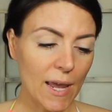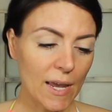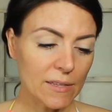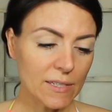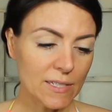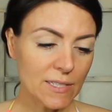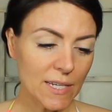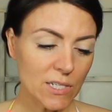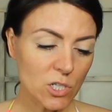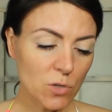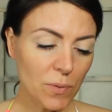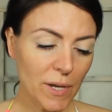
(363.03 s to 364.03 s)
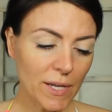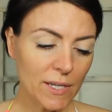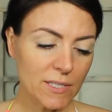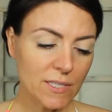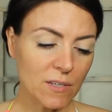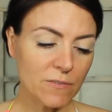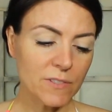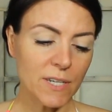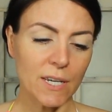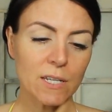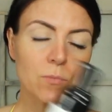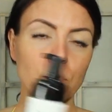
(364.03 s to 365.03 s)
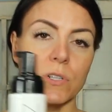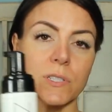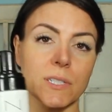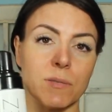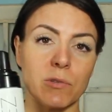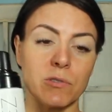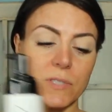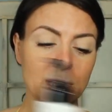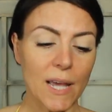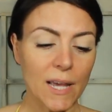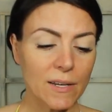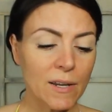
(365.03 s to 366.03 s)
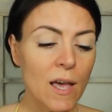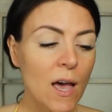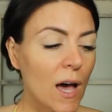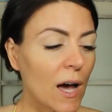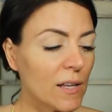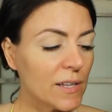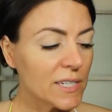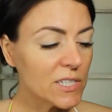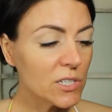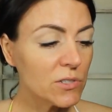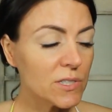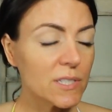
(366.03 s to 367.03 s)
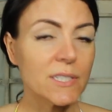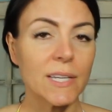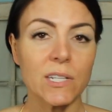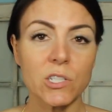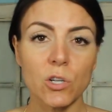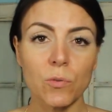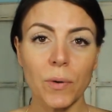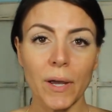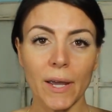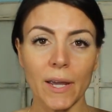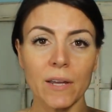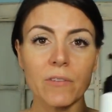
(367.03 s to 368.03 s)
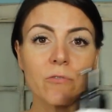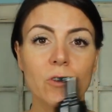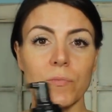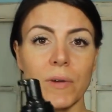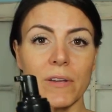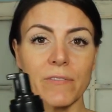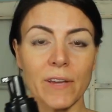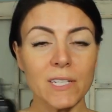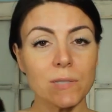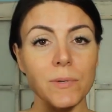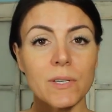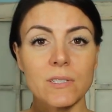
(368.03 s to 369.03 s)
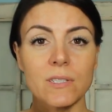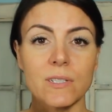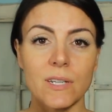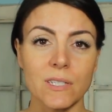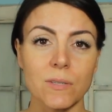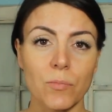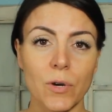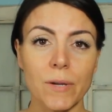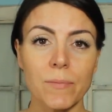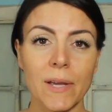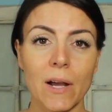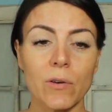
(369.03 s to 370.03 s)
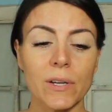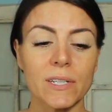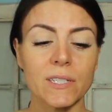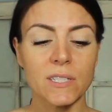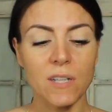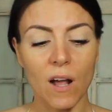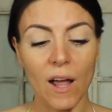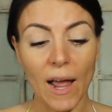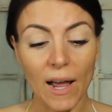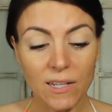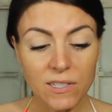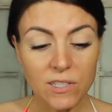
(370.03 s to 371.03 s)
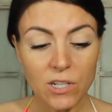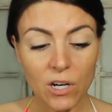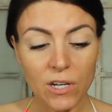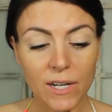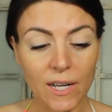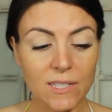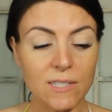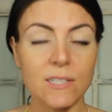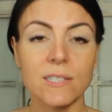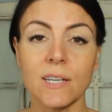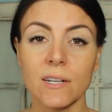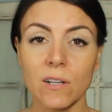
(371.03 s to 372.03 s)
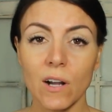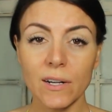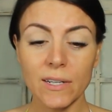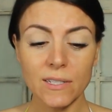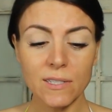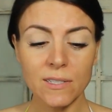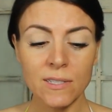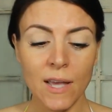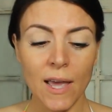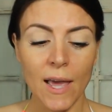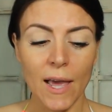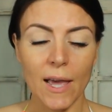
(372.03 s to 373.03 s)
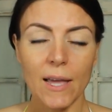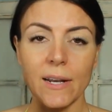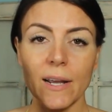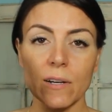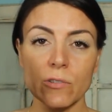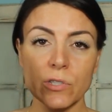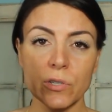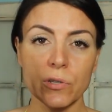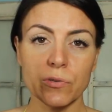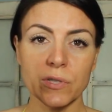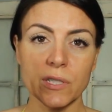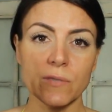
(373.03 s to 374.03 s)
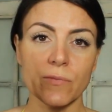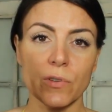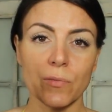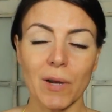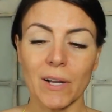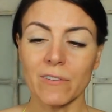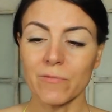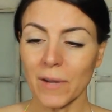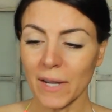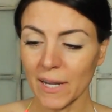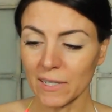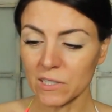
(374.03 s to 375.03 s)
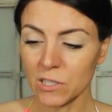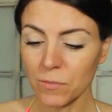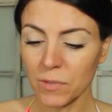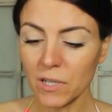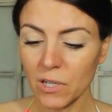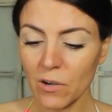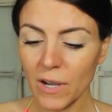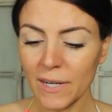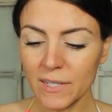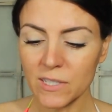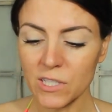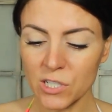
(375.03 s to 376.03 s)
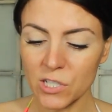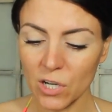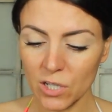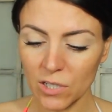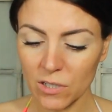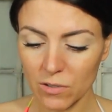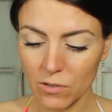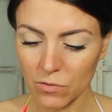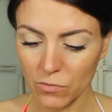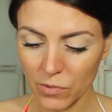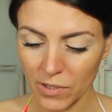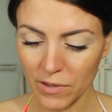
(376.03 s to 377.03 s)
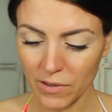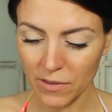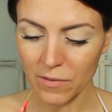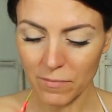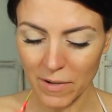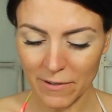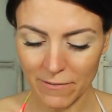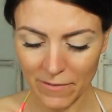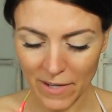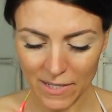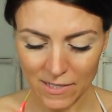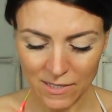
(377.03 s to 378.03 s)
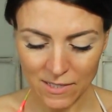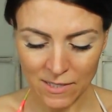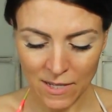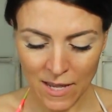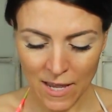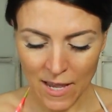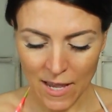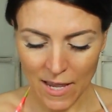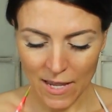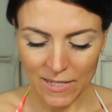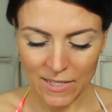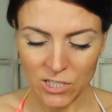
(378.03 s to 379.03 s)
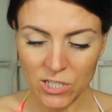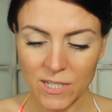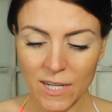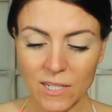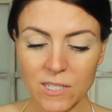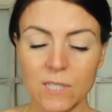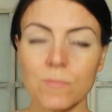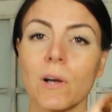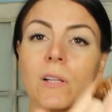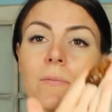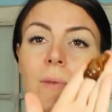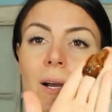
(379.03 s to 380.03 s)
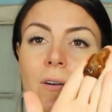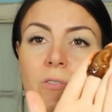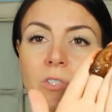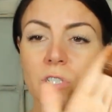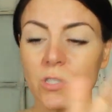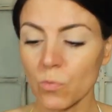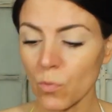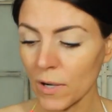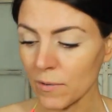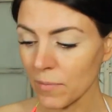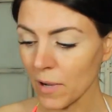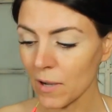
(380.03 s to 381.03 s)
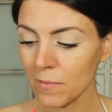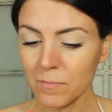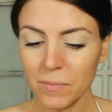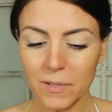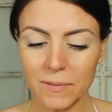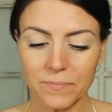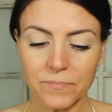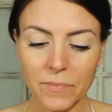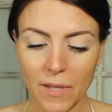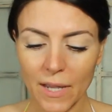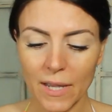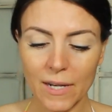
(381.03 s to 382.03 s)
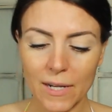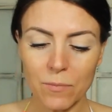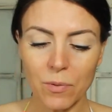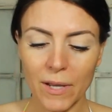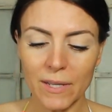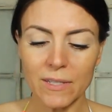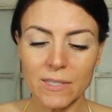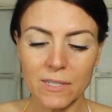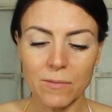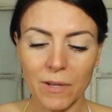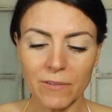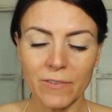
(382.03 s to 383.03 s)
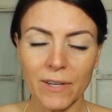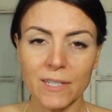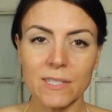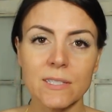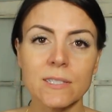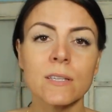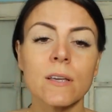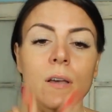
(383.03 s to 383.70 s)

and the St. Tropez Self-Tan Bronzing Mousse. And I like to use the St. Tropez for my face because it doesn't break me out and it's not as dark as the Sun Goddess. And I also use this for the back of my hand. So I'm going to go ahead and start with my face. And I just take a small amount, just one pump, and I apply this to my face.